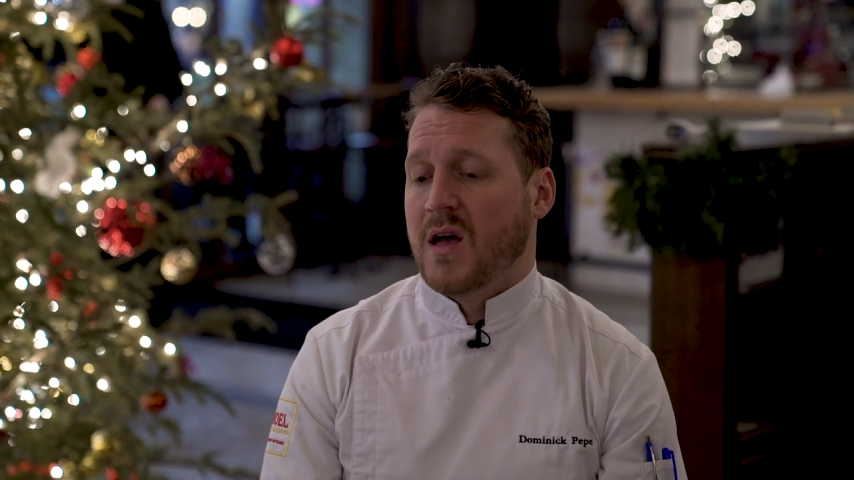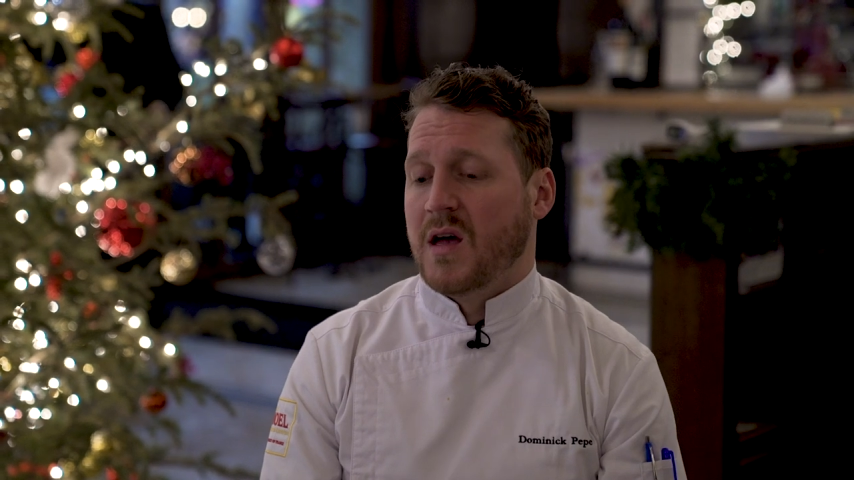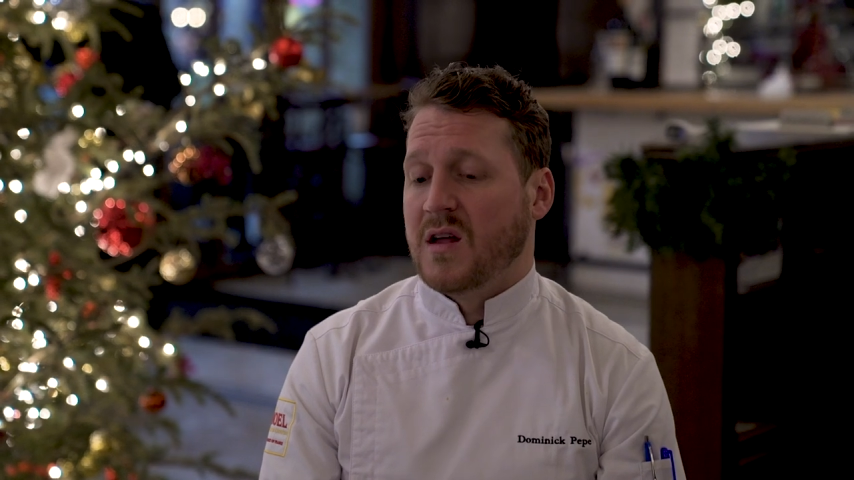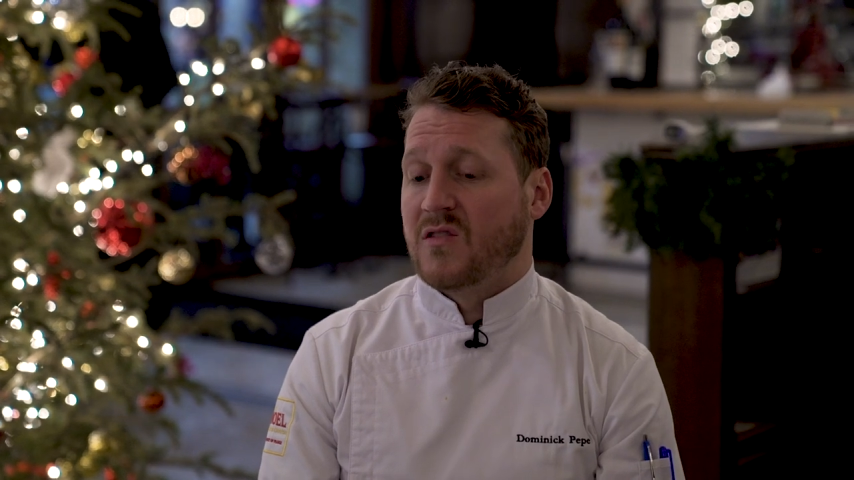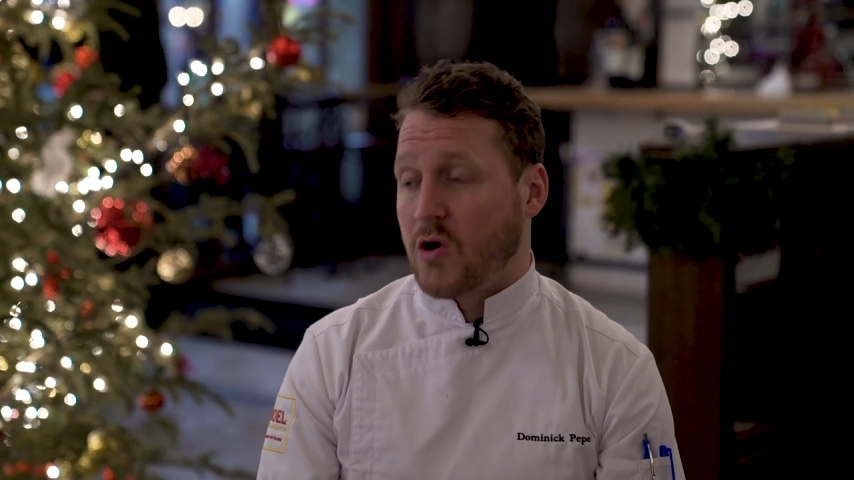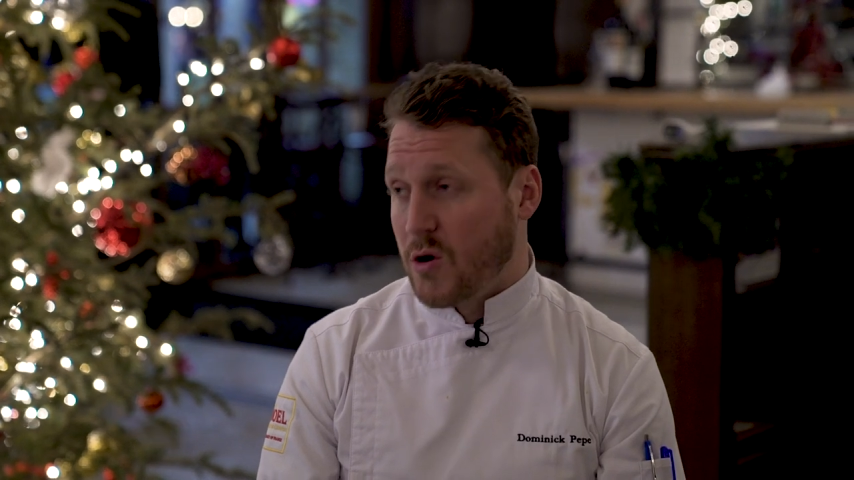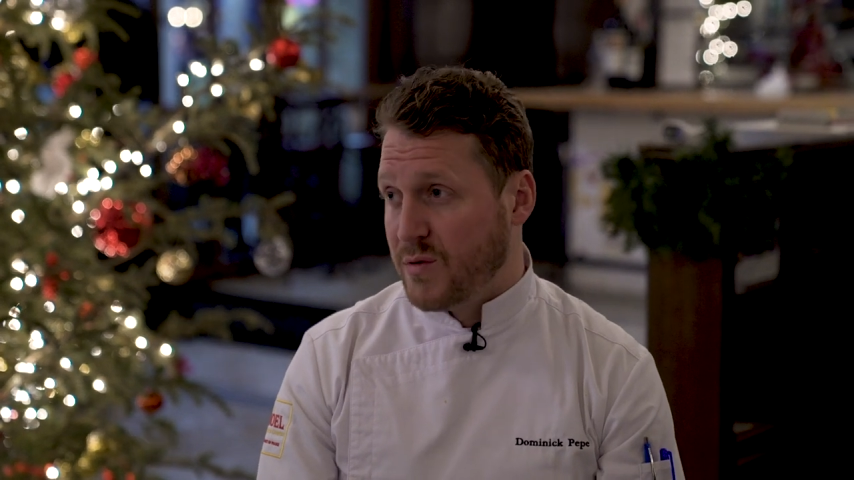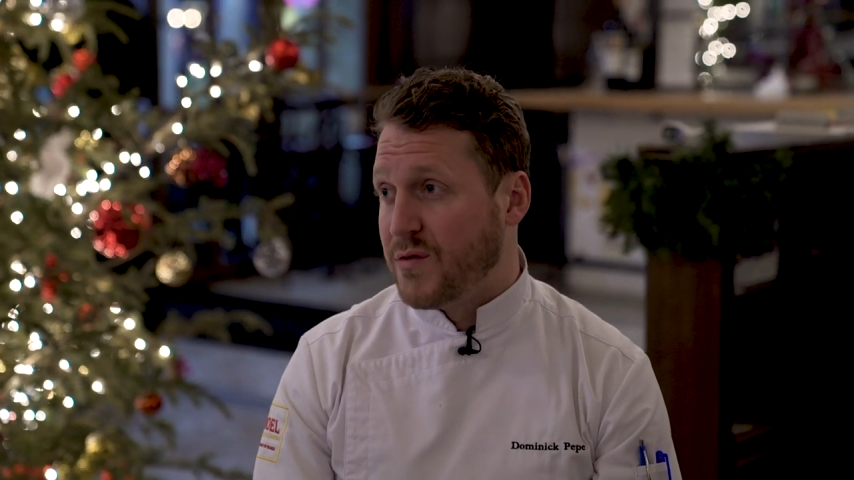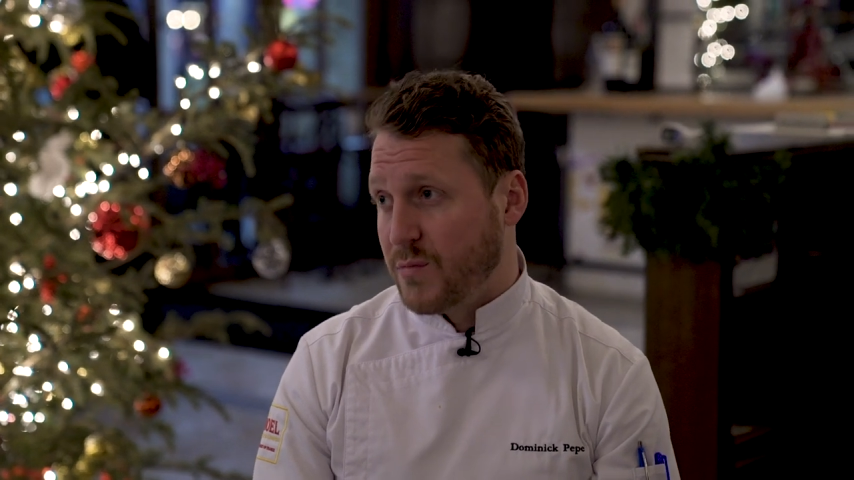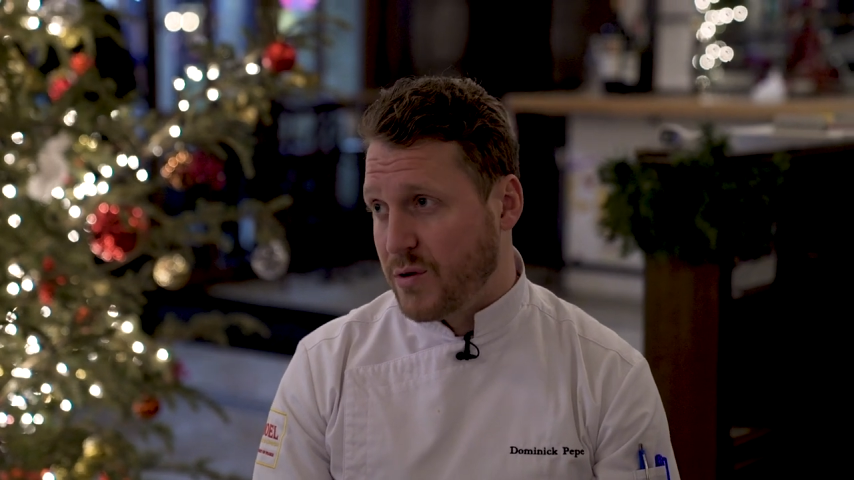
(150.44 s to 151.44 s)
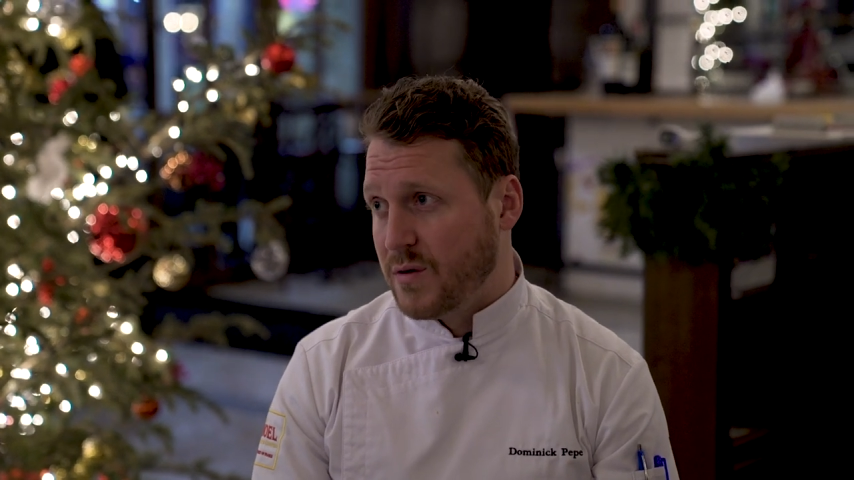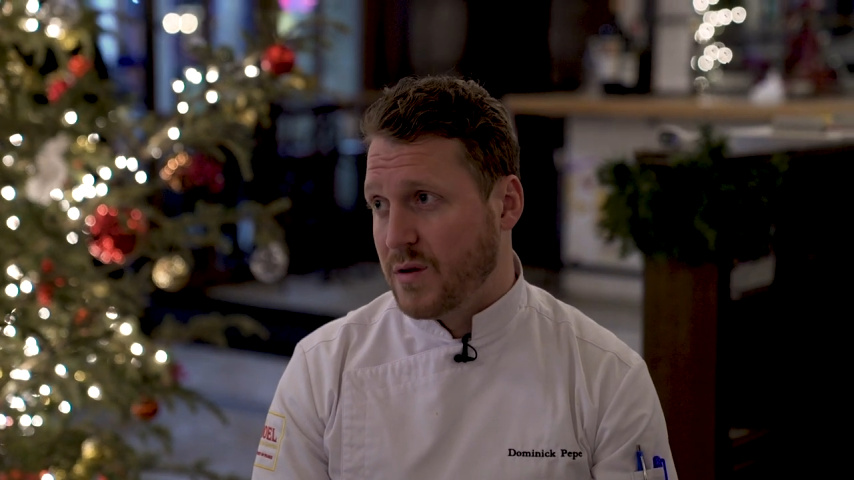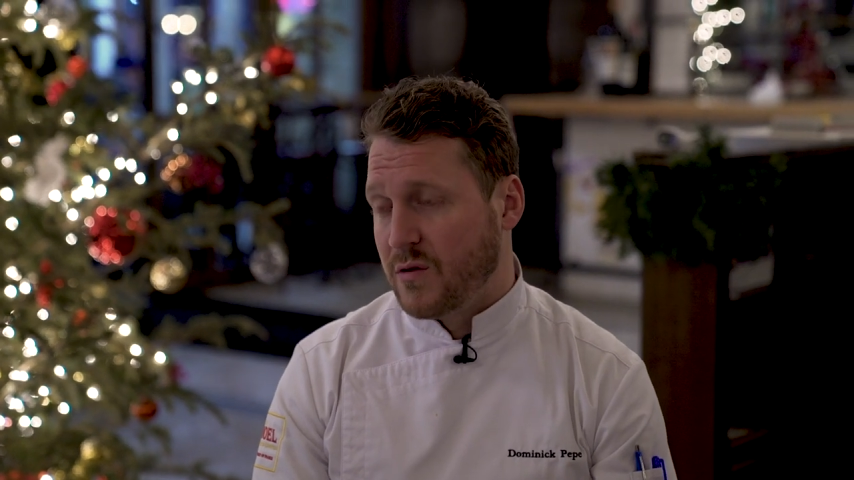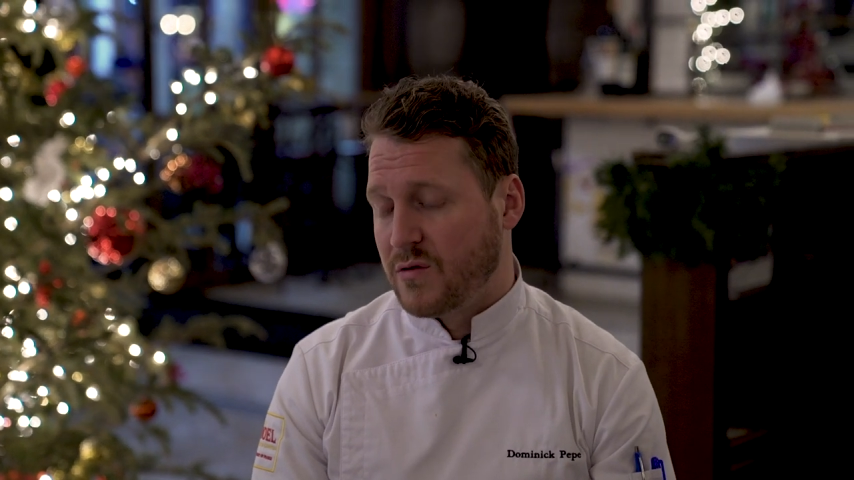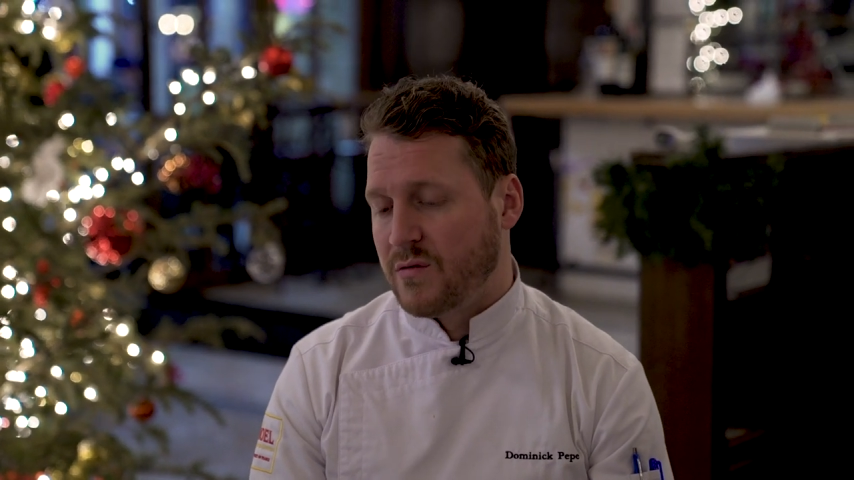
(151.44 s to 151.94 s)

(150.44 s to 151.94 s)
and its carbon footprint. Those